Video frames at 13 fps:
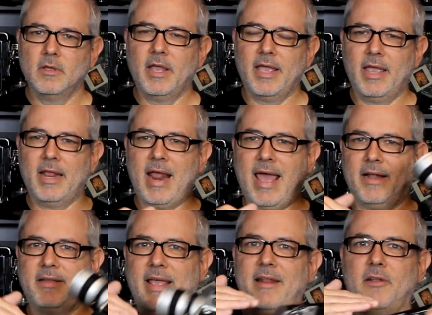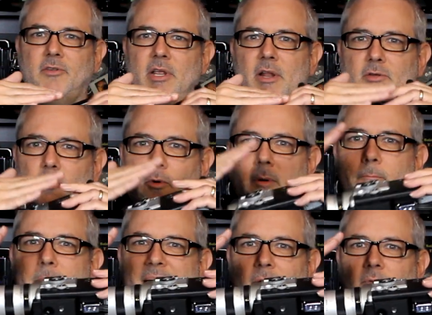It had a tendency to sort of
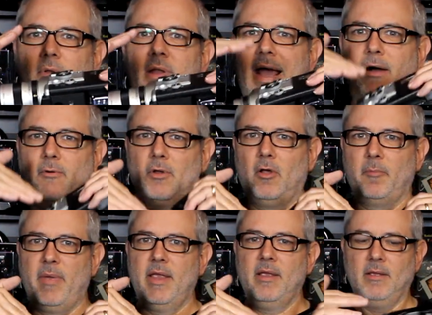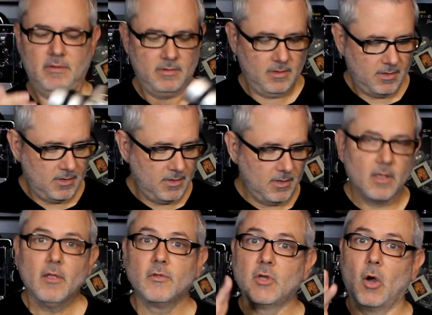mountain out on me.
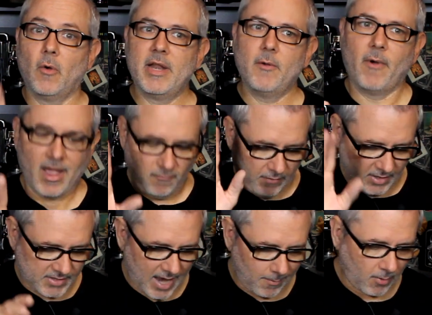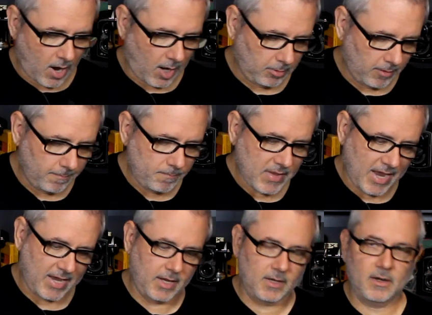So anyway, I fixed that problem.
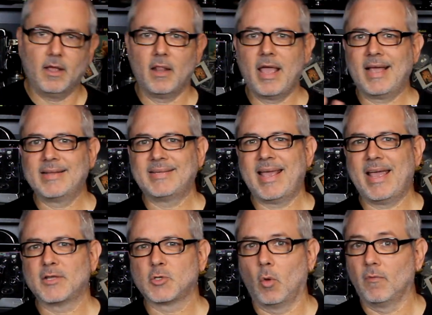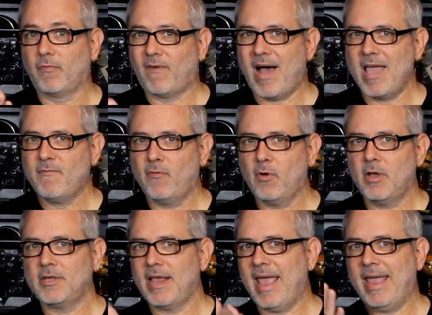And like I say, I sold 5
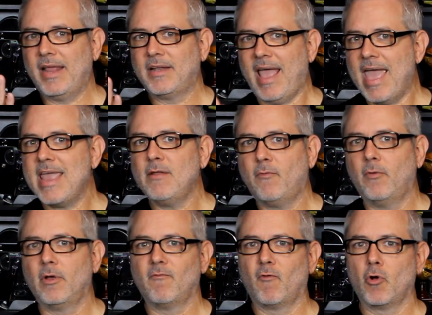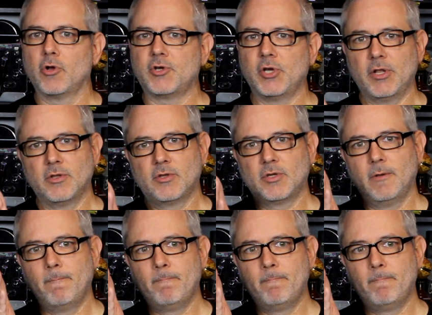foot and 8 foot versions.